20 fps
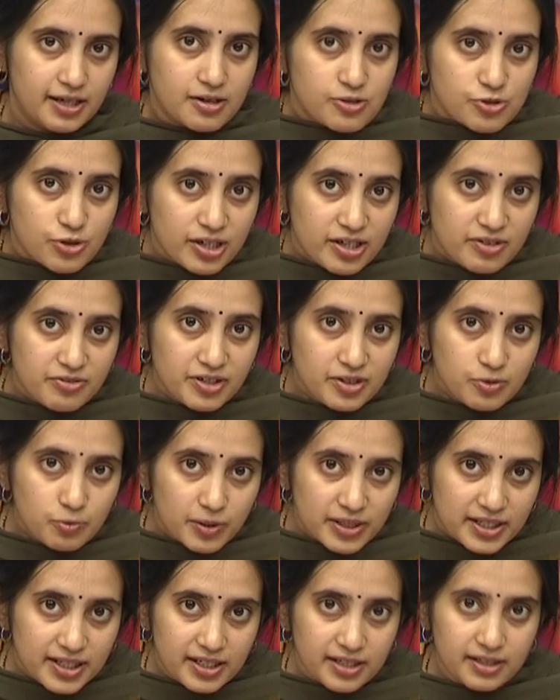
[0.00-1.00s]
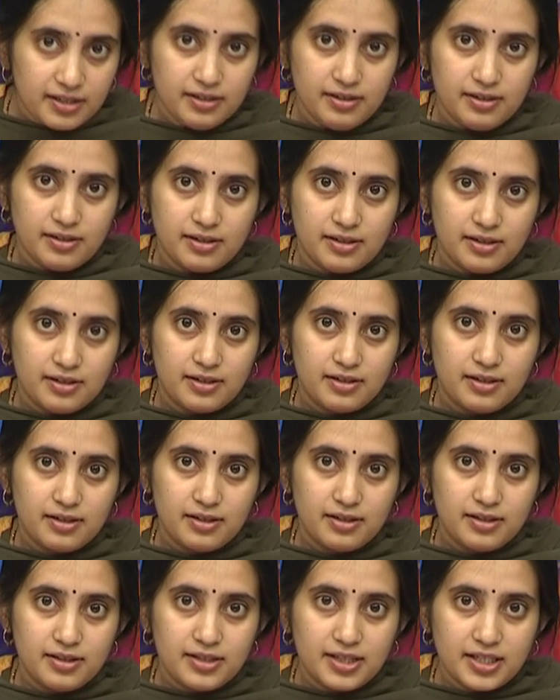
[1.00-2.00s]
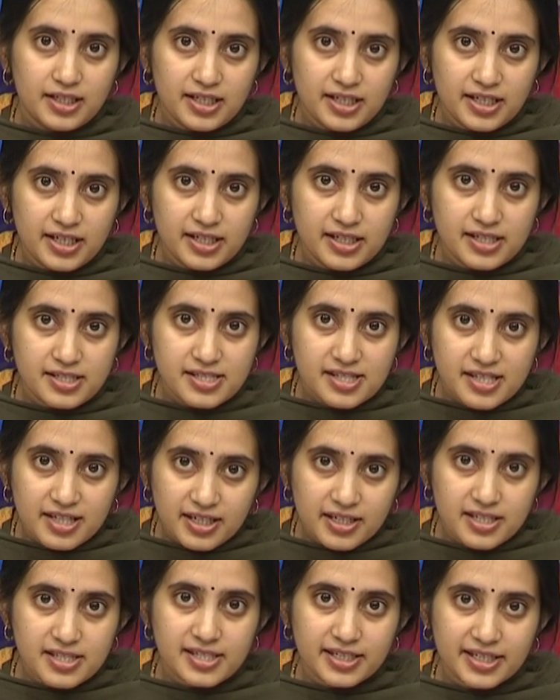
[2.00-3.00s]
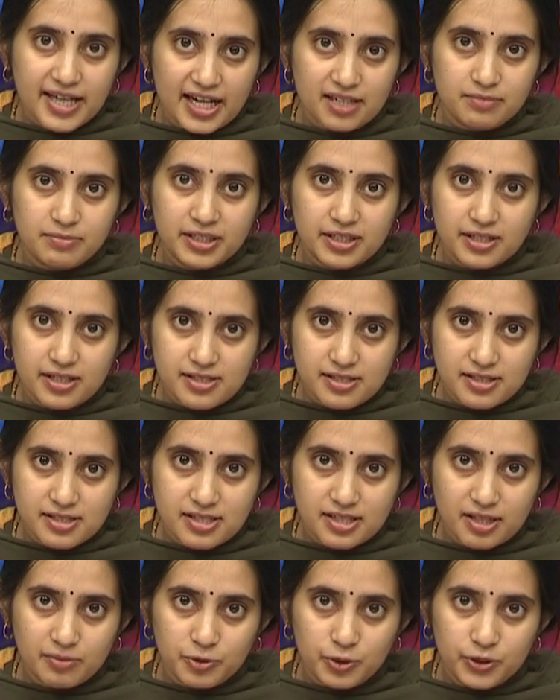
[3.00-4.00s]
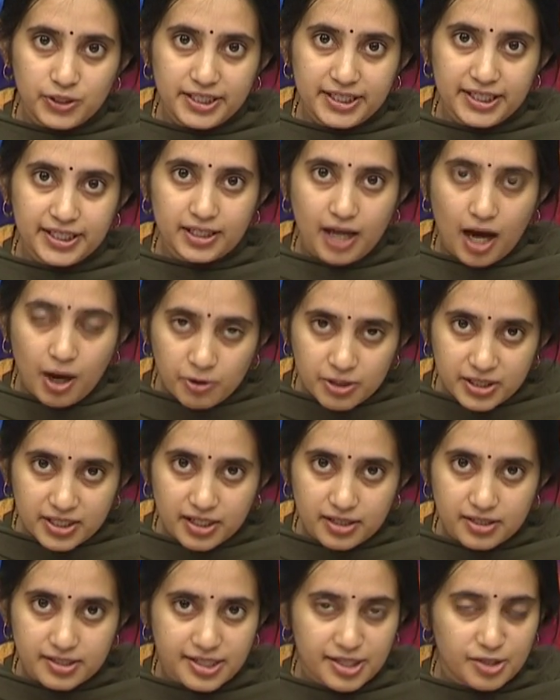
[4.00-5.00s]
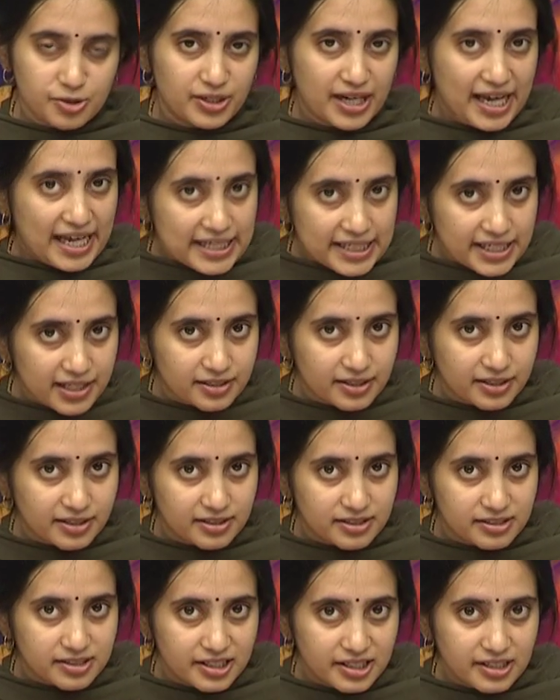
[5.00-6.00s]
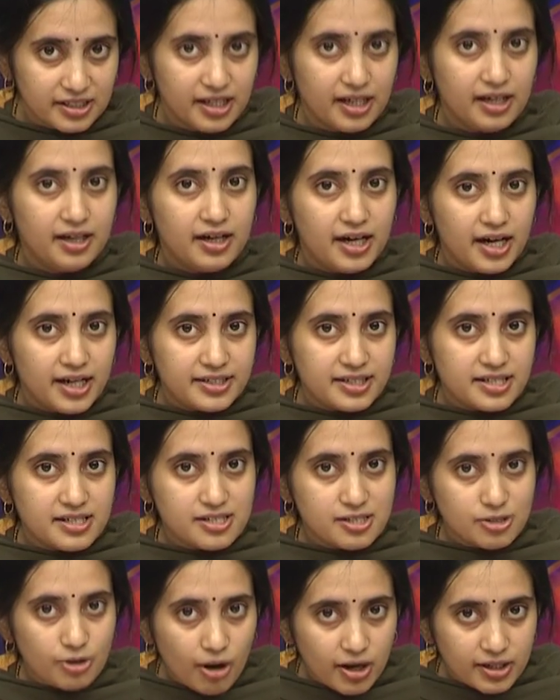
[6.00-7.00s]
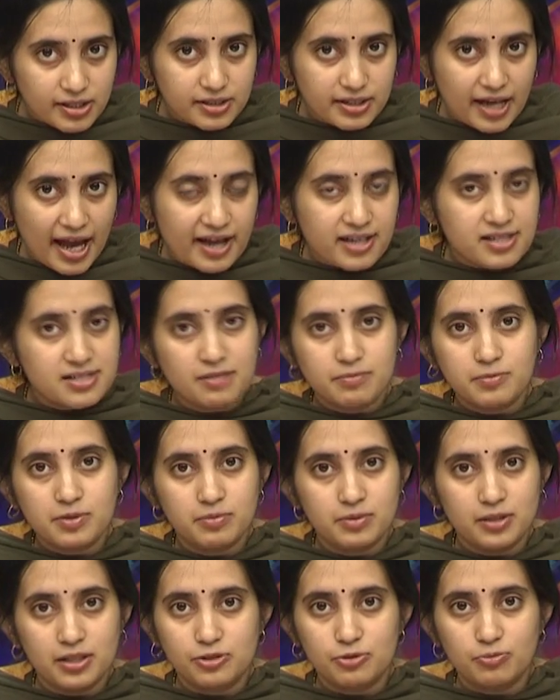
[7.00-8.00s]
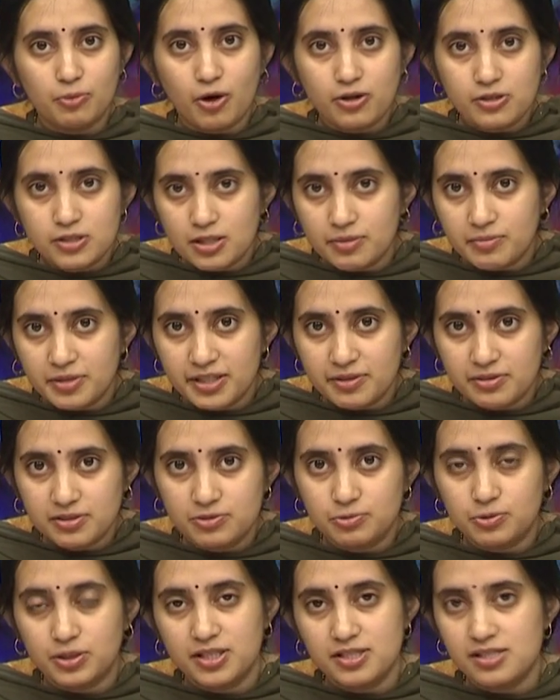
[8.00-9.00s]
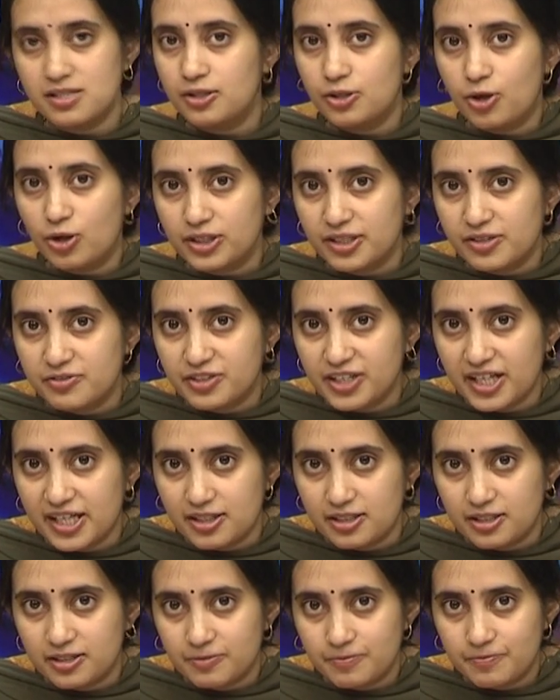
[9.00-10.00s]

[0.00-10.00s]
So, even within the serious academic research community in our country or any other country, it is not acceptable to borrow somebody's words and not give credit.